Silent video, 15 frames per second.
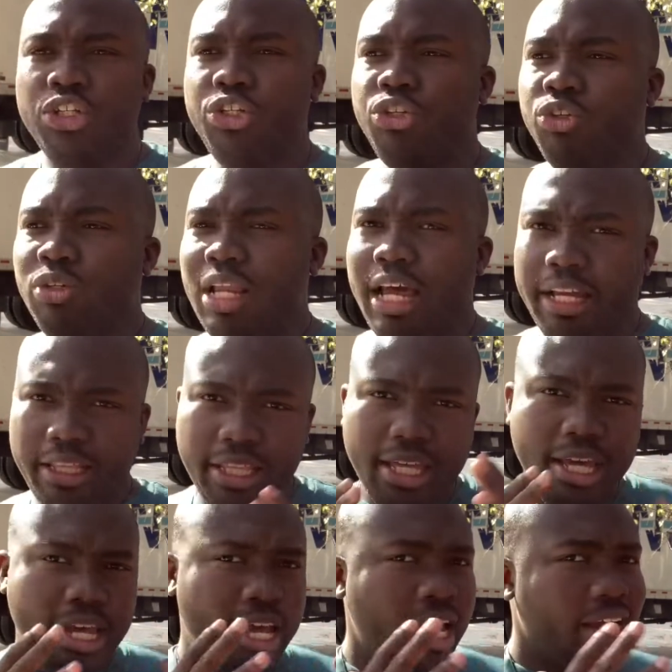Do you like
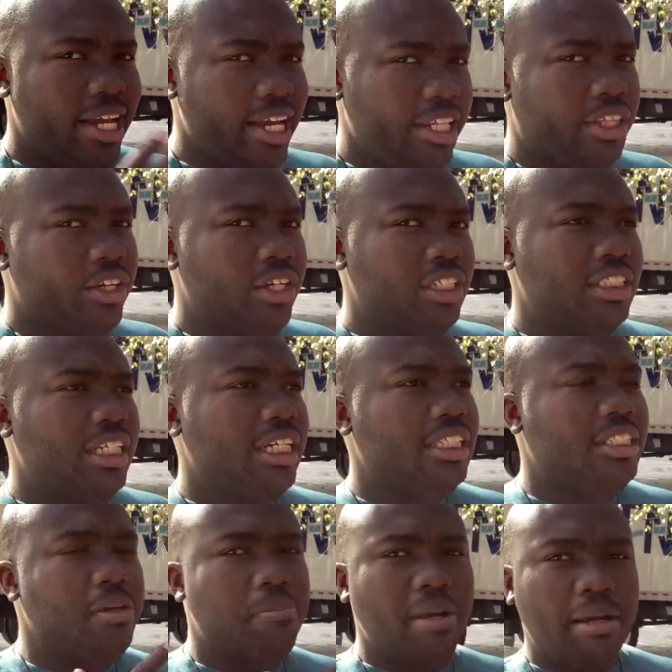the
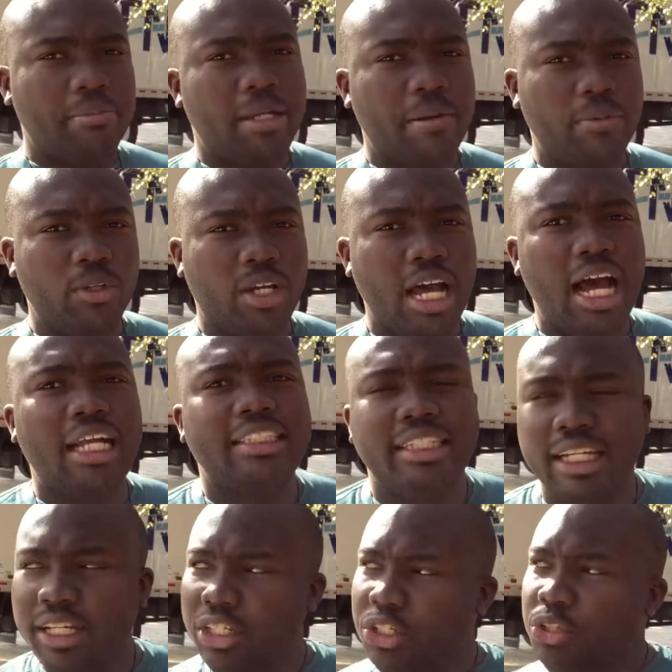E36, the BMW
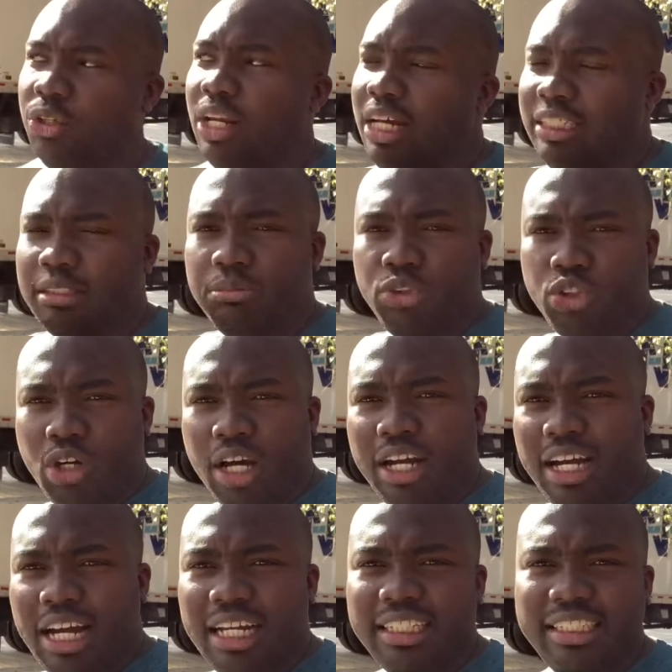content? Do you like some
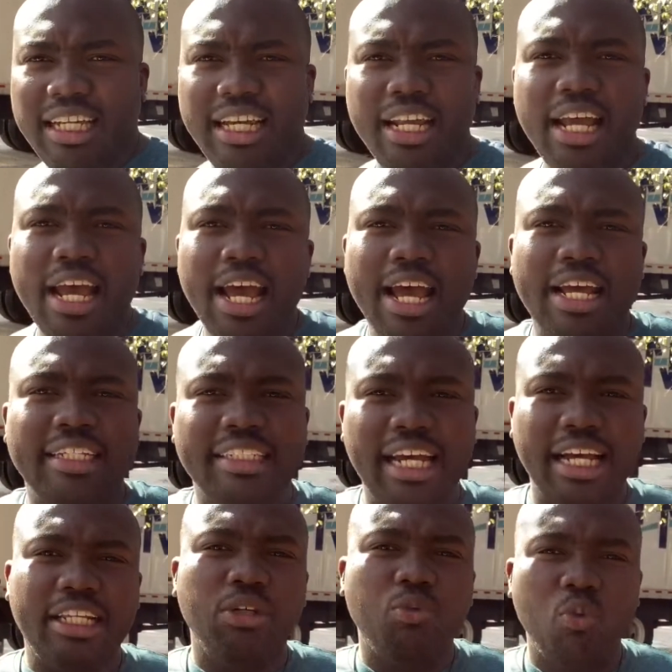truck content?
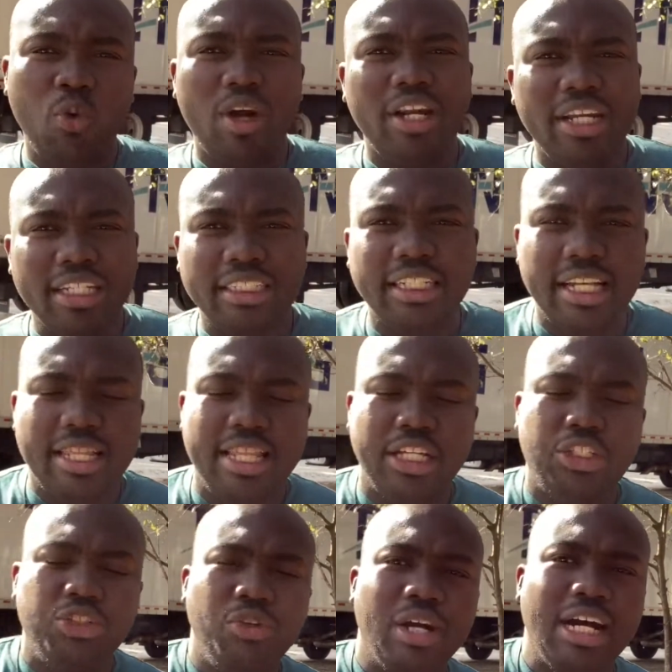Exactly what is it
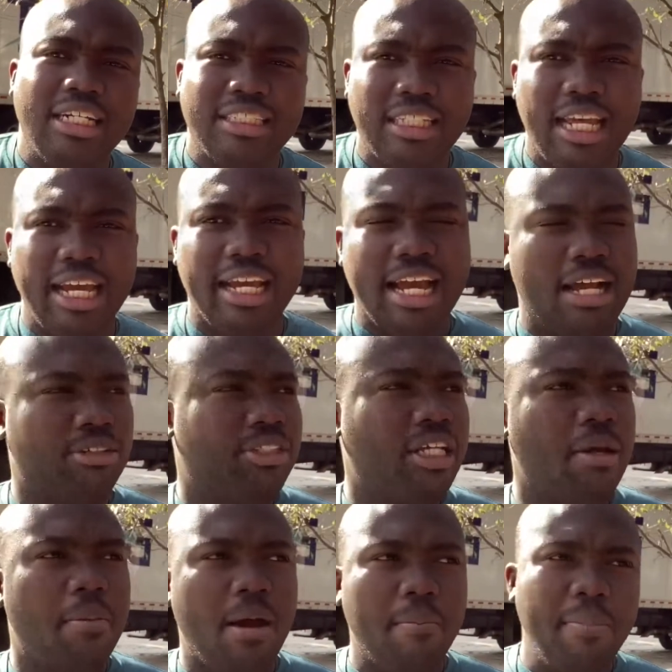that you guys like? I'll
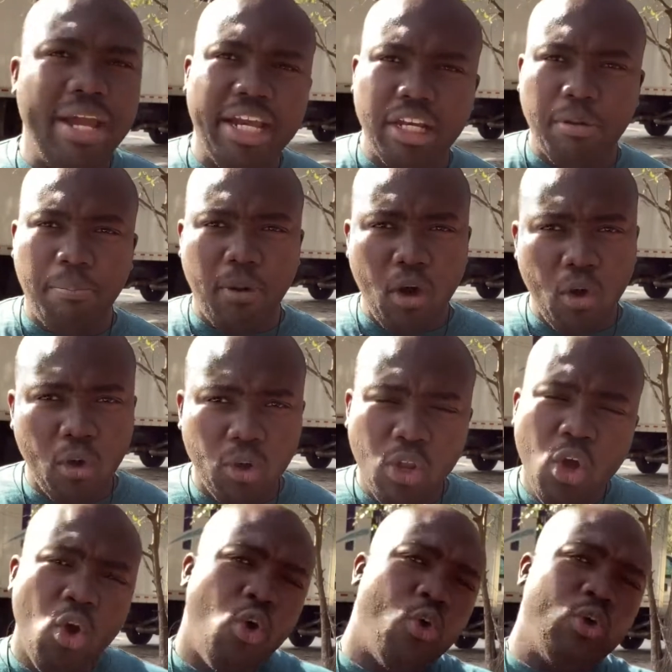see about making a
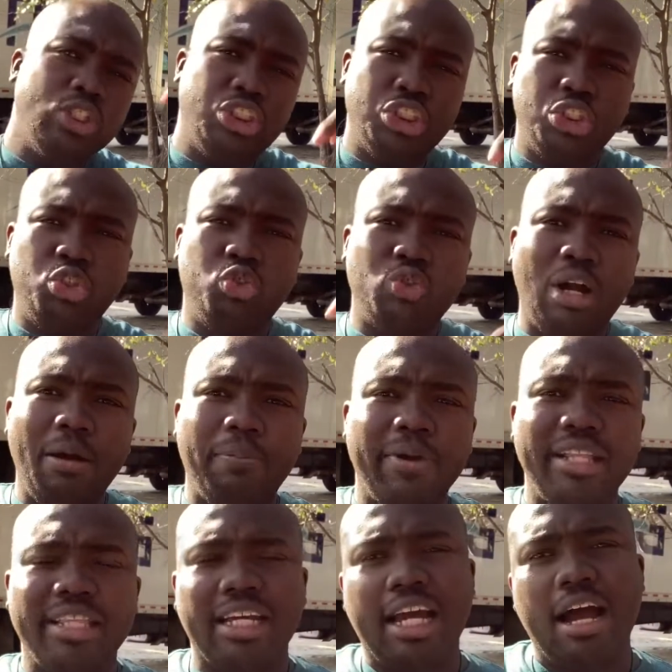poll or just drop
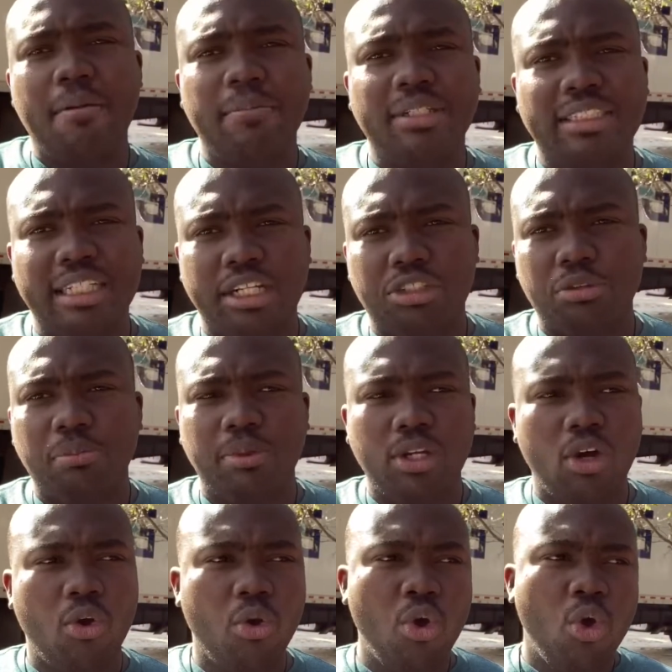in the comment section
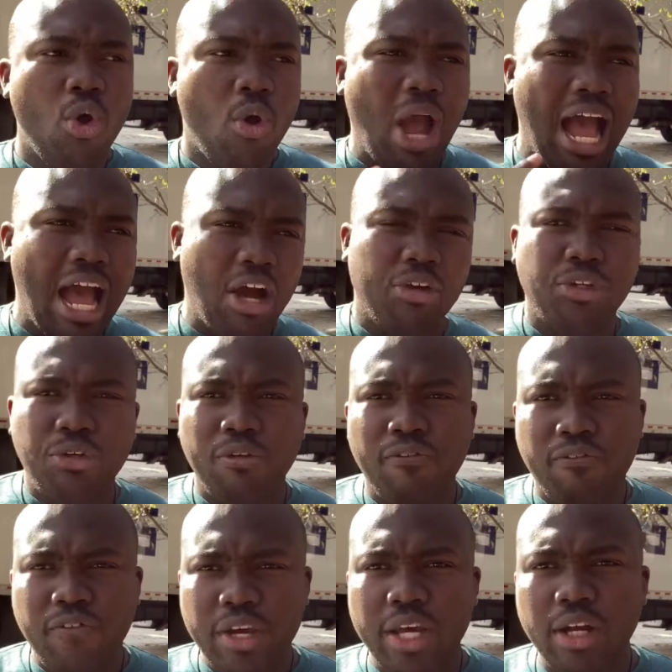below how you
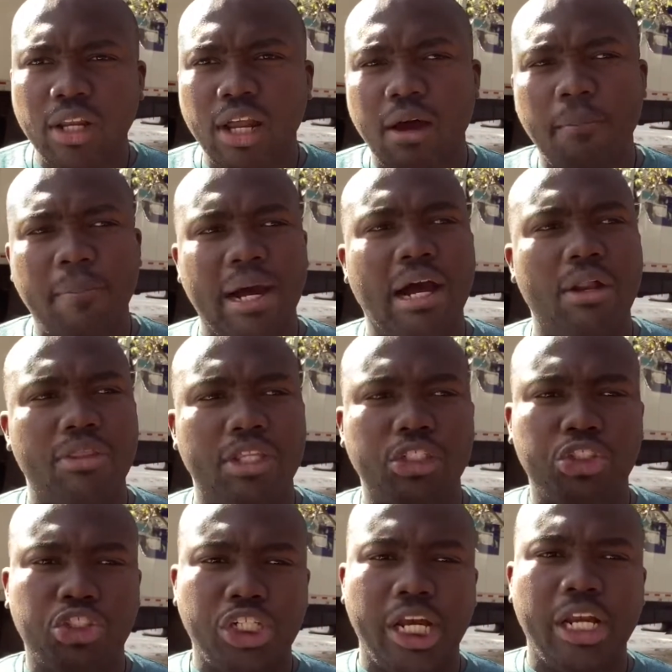feel about
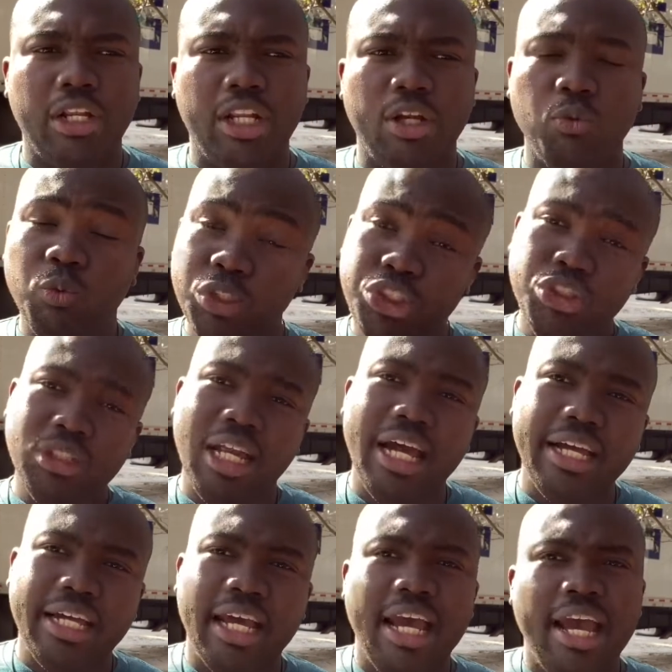this channel and what you
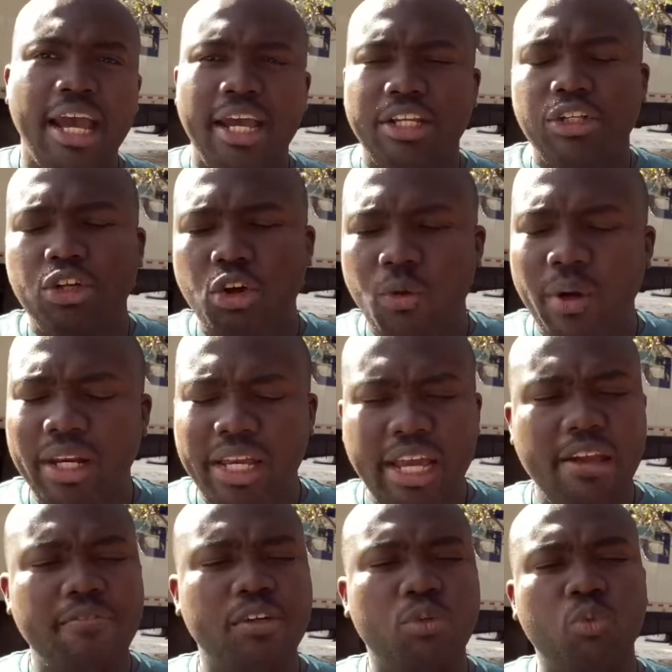like and you know what
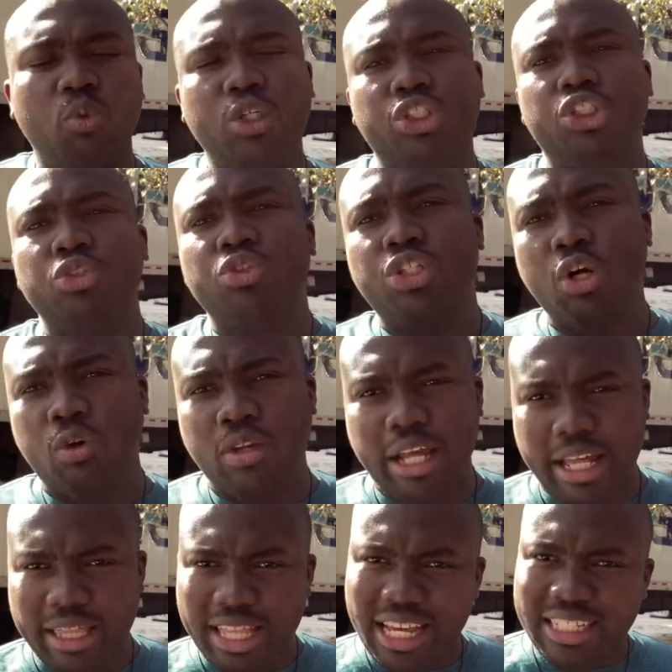even what you don't
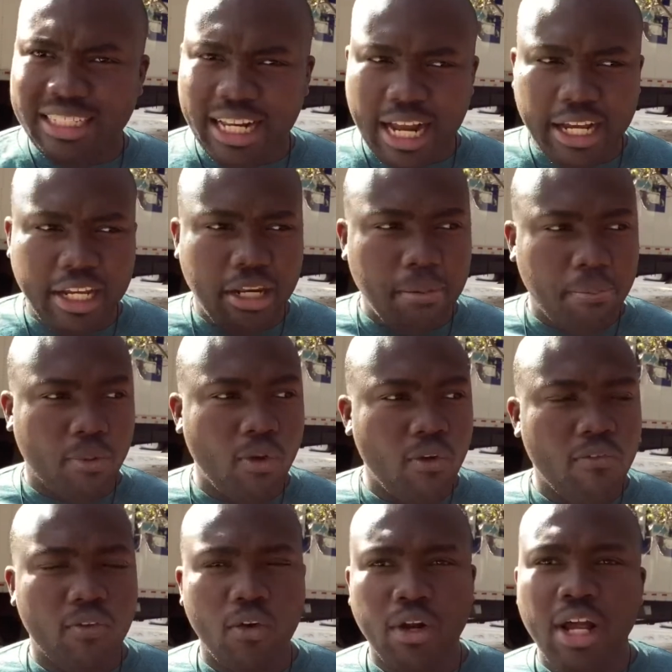like things that i can
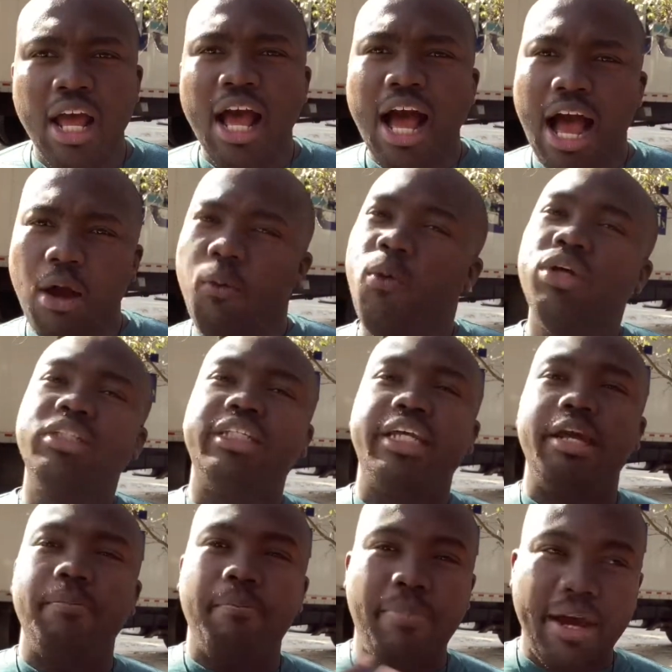improve on i want to
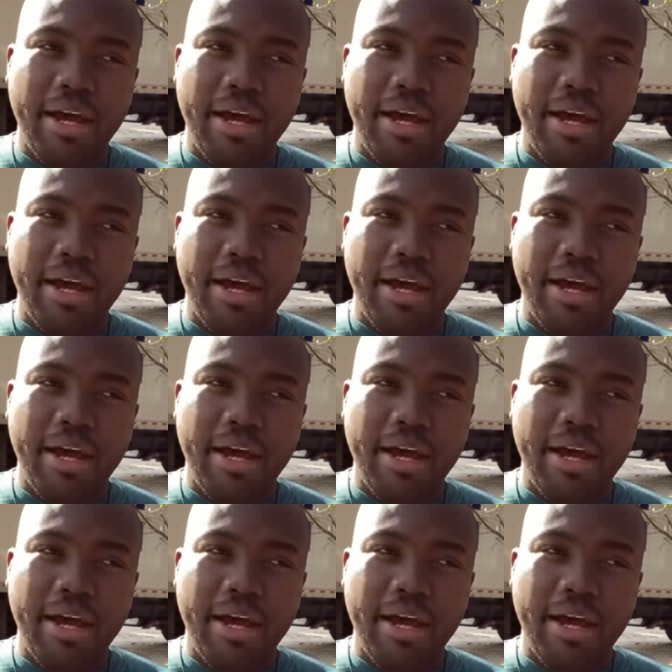get